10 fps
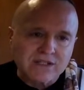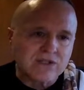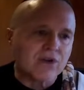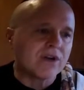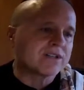
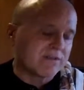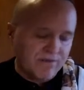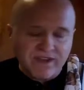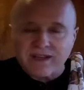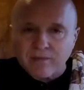sauce,
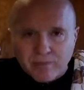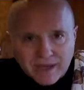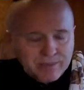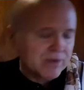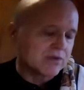veal and
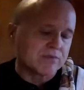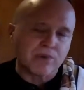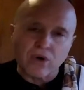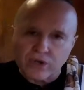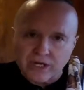peppers,
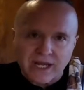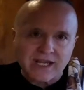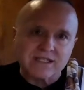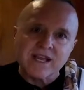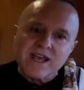
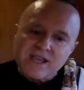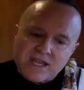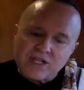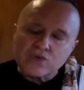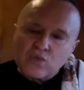bolognese.
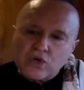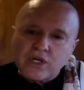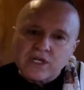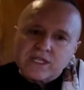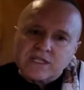Each
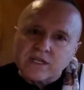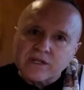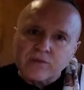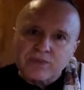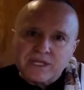one is a
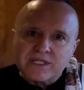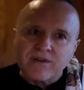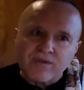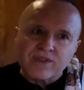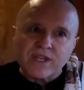little bit
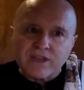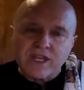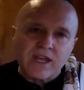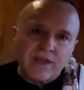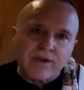different than
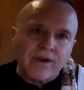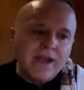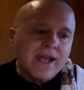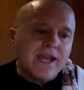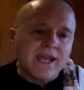the other.
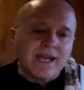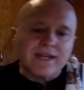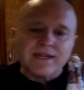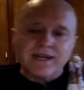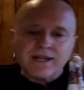
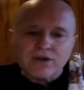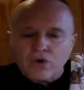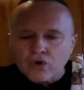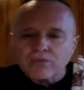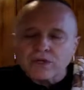And
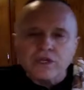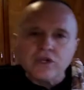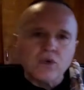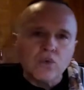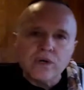normally
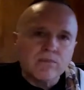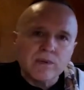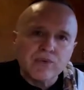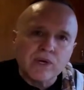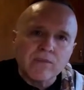you wouldn't
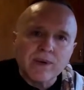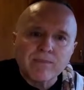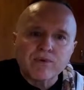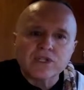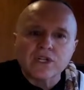be putting
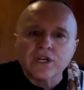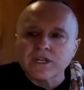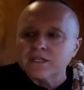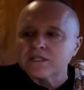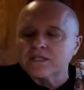peppers and
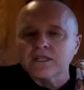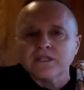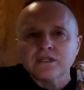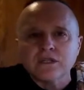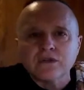onions
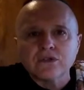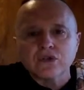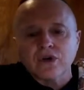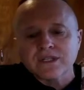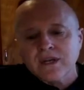into your
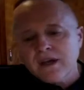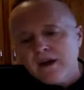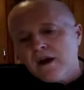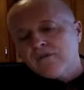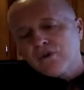sauce.
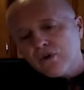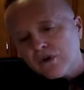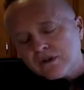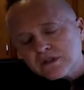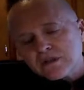Of
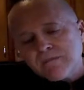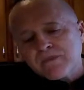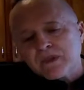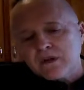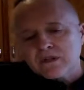course,
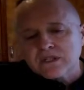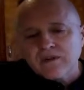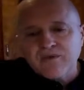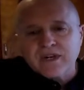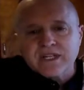there's
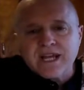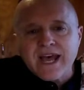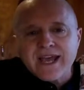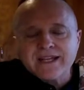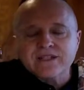different
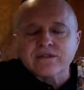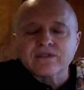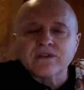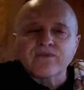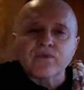Italians,
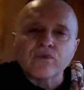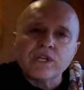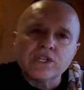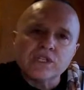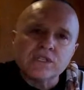there's different
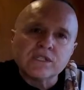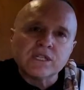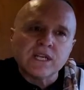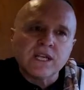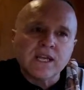regions,
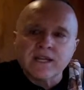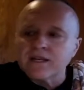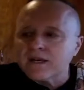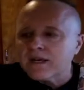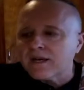and